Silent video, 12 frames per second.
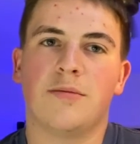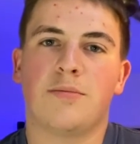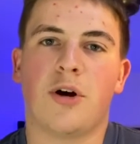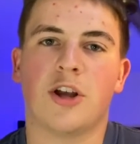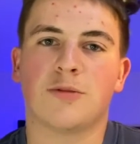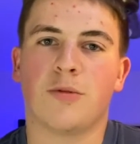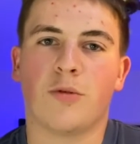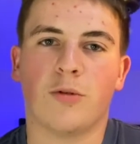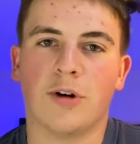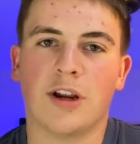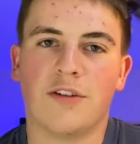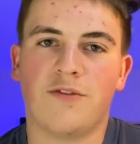possible
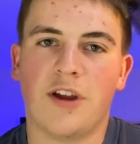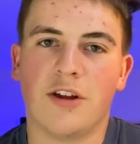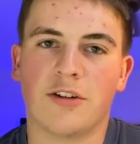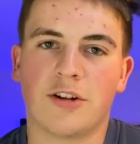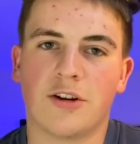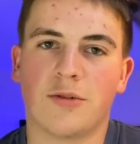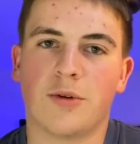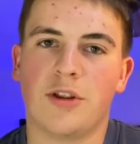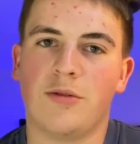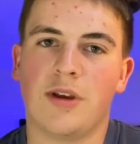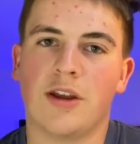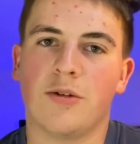organ failure when
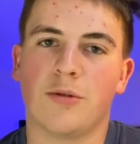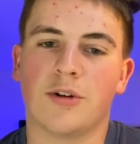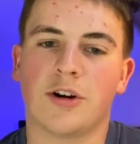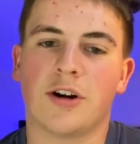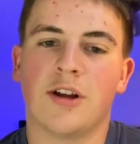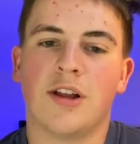you get older.